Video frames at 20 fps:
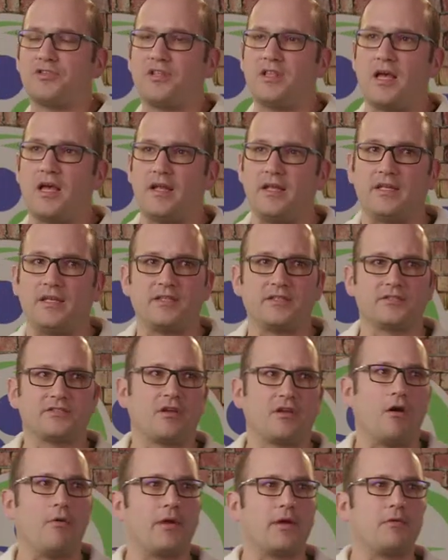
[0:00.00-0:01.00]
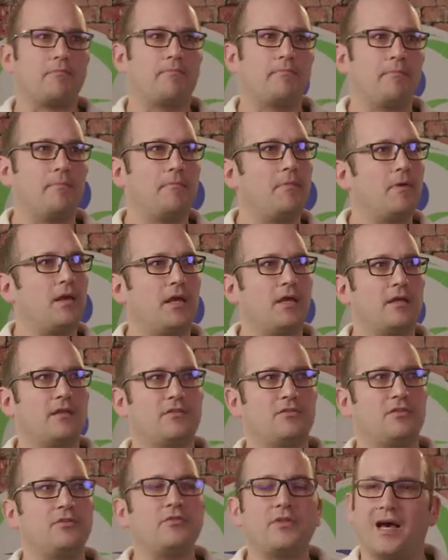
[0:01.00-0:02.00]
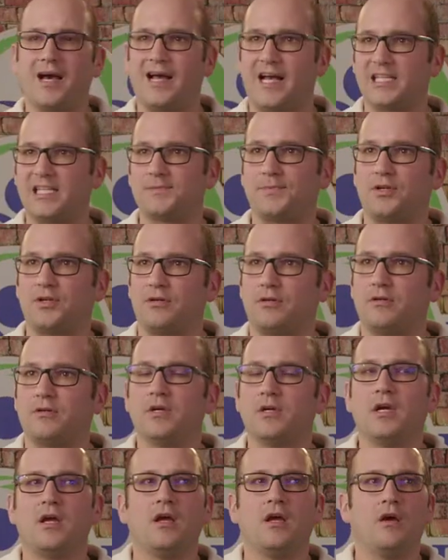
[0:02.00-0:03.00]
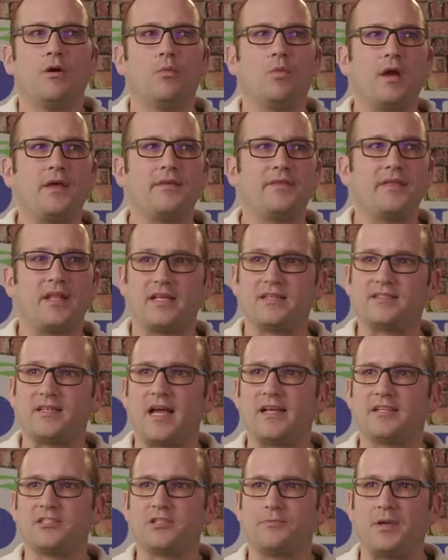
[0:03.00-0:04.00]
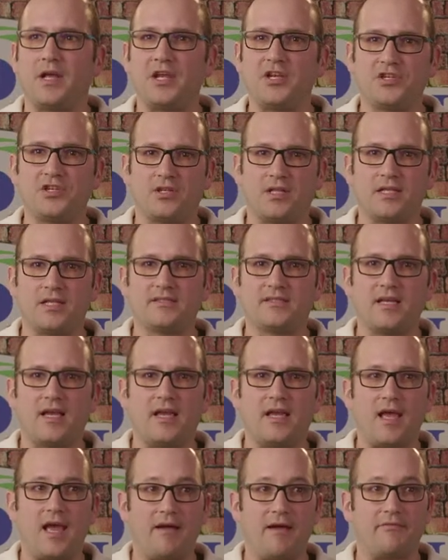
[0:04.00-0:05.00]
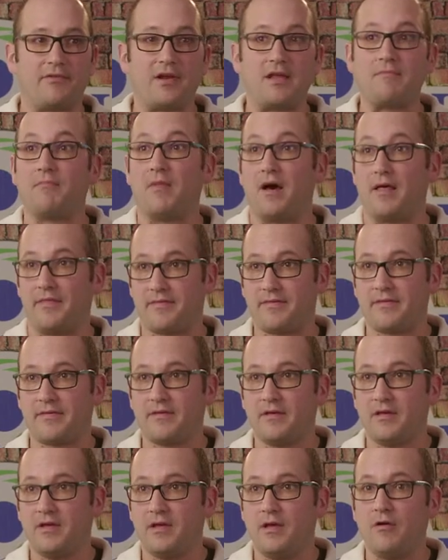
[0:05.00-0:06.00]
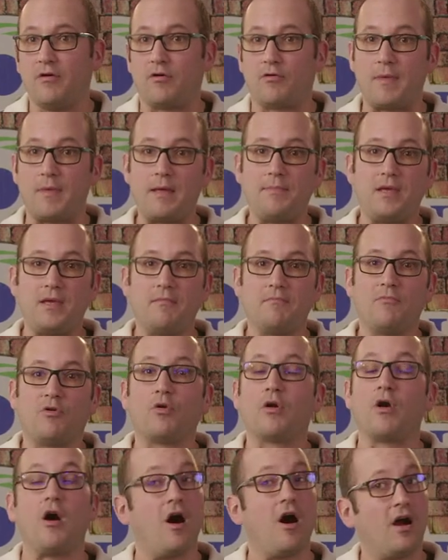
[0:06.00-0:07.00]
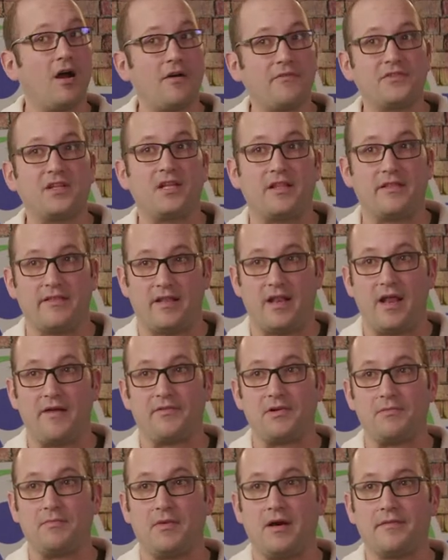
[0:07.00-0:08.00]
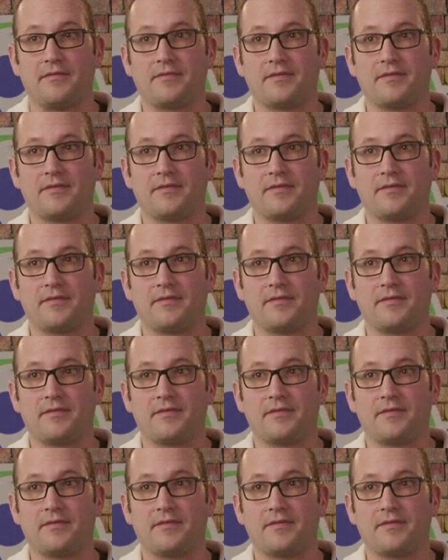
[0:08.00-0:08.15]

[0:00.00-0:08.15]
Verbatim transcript: that is going to the hospital with an exacerbation, let's say every month, or maybe more often than every month,